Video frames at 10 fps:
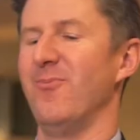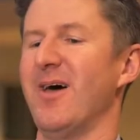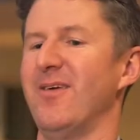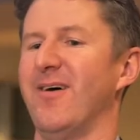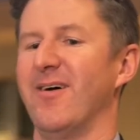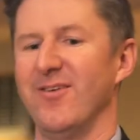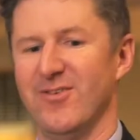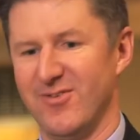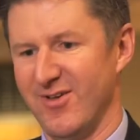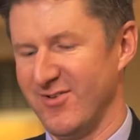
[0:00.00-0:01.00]
metadata
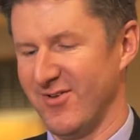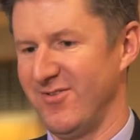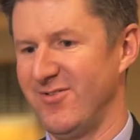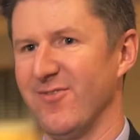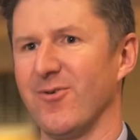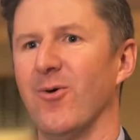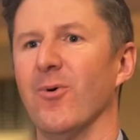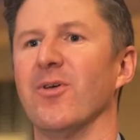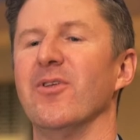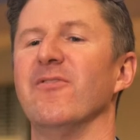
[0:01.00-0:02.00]
is a difficult
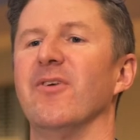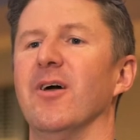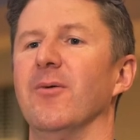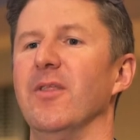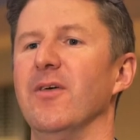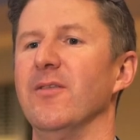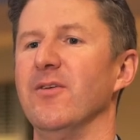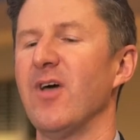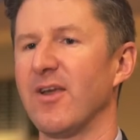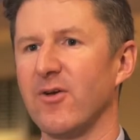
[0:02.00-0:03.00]
word to define. I mean, in
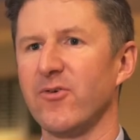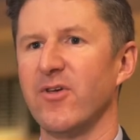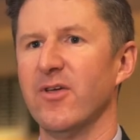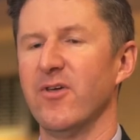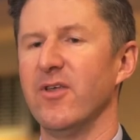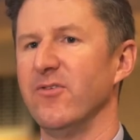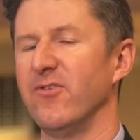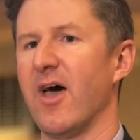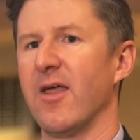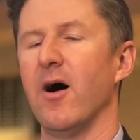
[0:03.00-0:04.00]
the technical sense, it is
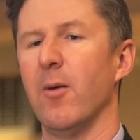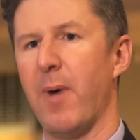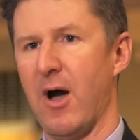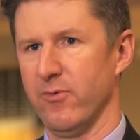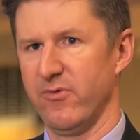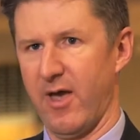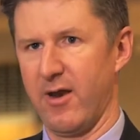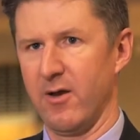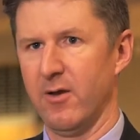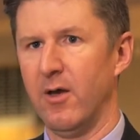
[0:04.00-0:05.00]
data about
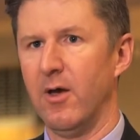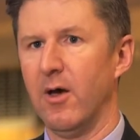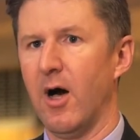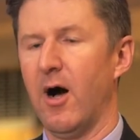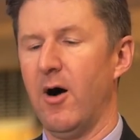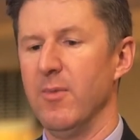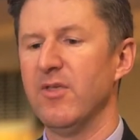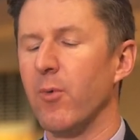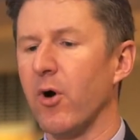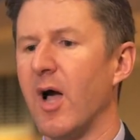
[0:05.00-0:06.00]
data.
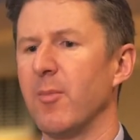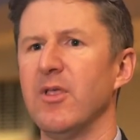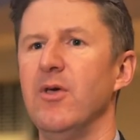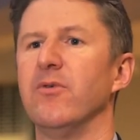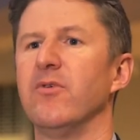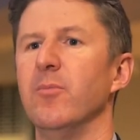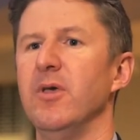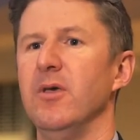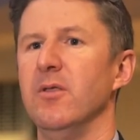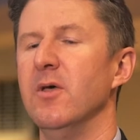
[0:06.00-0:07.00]
It's more commonly used to
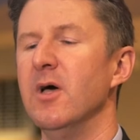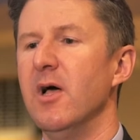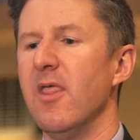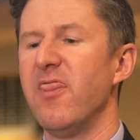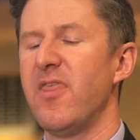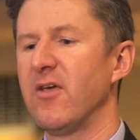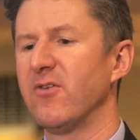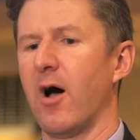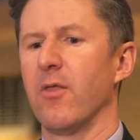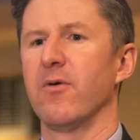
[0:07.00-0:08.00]
mean
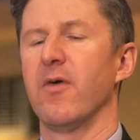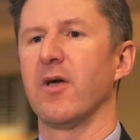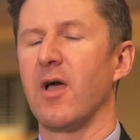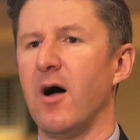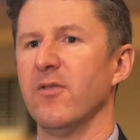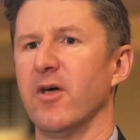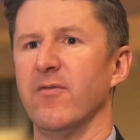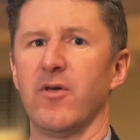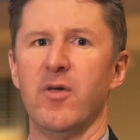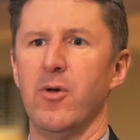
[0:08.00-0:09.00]
things other than the
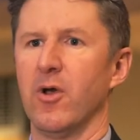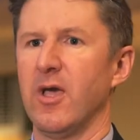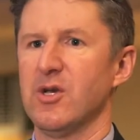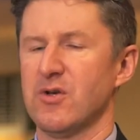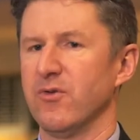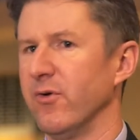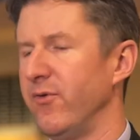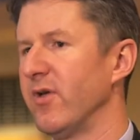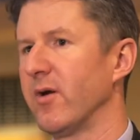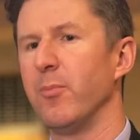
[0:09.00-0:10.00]
content of a communication. So
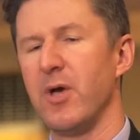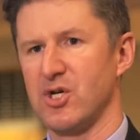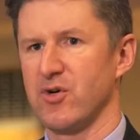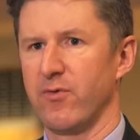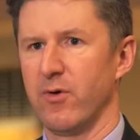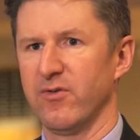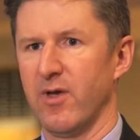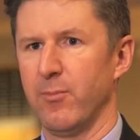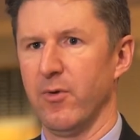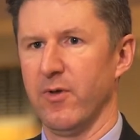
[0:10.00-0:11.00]
if you take a picture, for
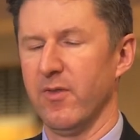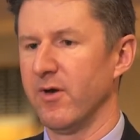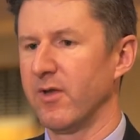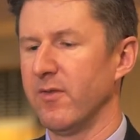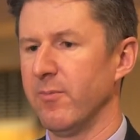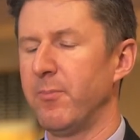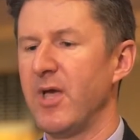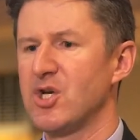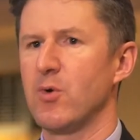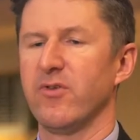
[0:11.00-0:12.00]
example, the
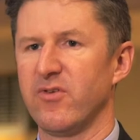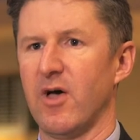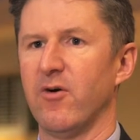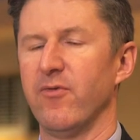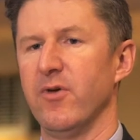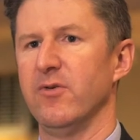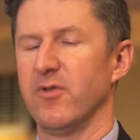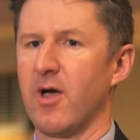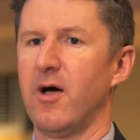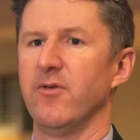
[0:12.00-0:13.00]
picture itself is
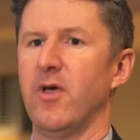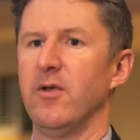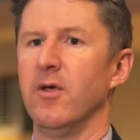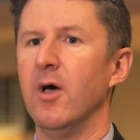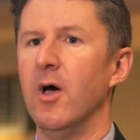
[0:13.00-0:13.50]
the content.